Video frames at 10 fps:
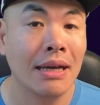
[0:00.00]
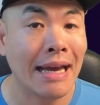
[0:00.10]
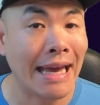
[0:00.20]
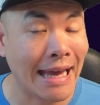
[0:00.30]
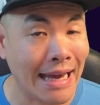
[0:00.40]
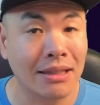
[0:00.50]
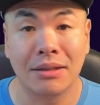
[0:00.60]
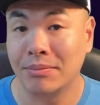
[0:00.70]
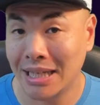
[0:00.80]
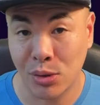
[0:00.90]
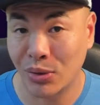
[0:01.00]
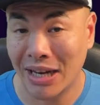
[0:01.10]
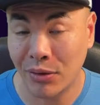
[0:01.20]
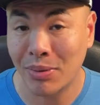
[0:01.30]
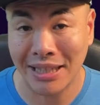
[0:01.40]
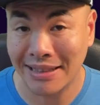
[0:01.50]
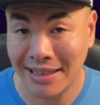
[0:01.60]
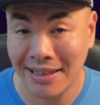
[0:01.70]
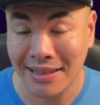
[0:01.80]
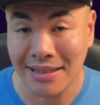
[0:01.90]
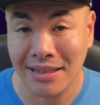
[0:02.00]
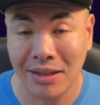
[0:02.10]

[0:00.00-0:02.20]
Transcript: And it's what everybody does.